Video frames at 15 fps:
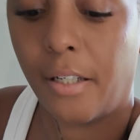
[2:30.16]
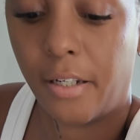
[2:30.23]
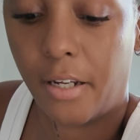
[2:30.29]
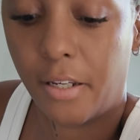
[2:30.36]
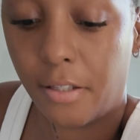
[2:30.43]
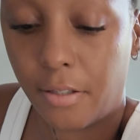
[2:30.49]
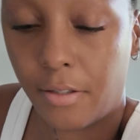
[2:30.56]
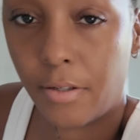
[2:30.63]
I
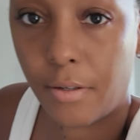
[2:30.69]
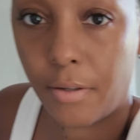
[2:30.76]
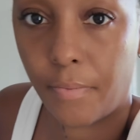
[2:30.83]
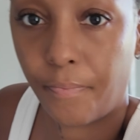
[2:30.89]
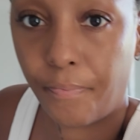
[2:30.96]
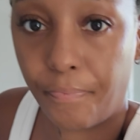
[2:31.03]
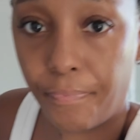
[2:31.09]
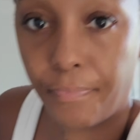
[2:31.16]
need to
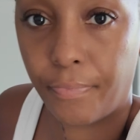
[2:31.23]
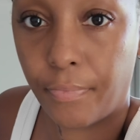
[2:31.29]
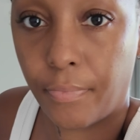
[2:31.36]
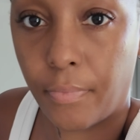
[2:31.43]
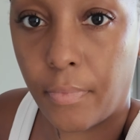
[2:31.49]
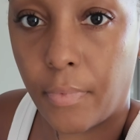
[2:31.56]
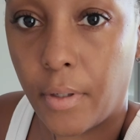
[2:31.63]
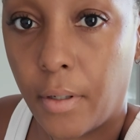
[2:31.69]
do.
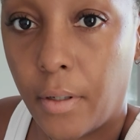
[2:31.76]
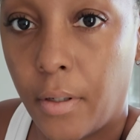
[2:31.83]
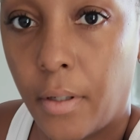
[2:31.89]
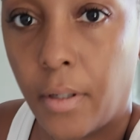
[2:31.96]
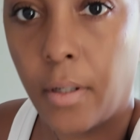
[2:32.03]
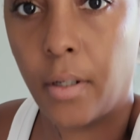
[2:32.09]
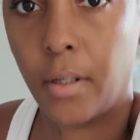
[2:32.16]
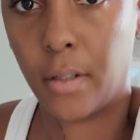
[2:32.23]

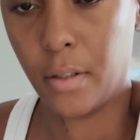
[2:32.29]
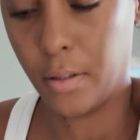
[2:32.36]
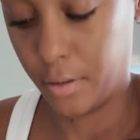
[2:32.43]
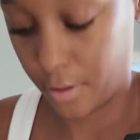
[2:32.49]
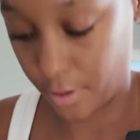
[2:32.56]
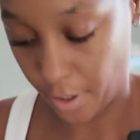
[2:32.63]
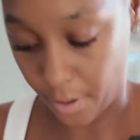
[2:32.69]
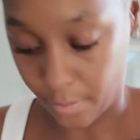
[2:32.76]

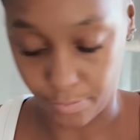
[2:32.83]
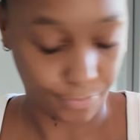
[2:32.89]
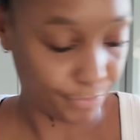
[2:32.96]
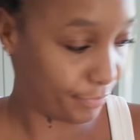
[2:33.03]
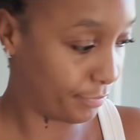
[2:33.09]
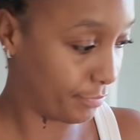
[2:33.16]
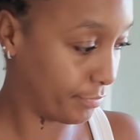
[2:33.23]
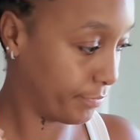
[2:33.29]
So
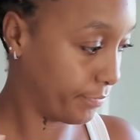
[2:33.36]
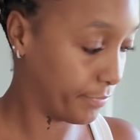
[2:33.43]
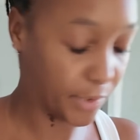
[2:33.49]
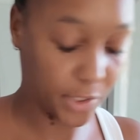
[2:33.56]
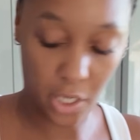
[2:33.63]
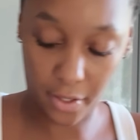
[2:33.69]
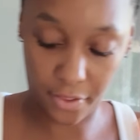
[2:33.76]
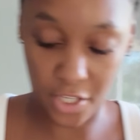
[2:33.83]

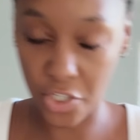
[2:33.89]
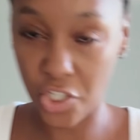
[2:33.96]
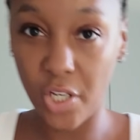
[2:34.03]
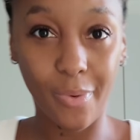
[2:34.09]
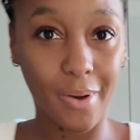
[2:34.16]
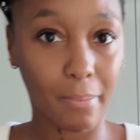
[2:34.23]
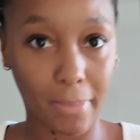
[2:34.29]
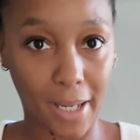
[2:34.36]
I think
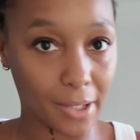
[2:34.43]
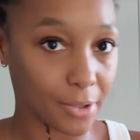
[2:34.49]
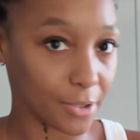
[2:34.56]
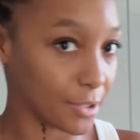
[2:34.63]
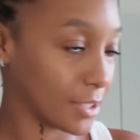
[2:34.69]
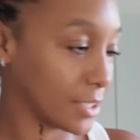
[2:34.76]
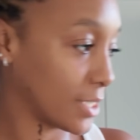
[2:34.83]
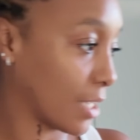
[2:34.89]
she went back
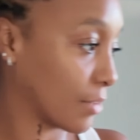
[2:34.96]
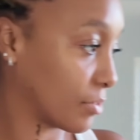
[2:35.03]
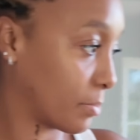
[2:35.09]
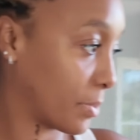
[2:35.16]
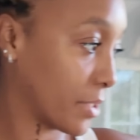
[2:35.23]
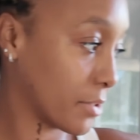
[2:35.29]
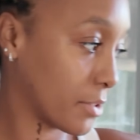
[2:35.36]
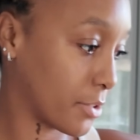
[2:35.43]
on herself a bit.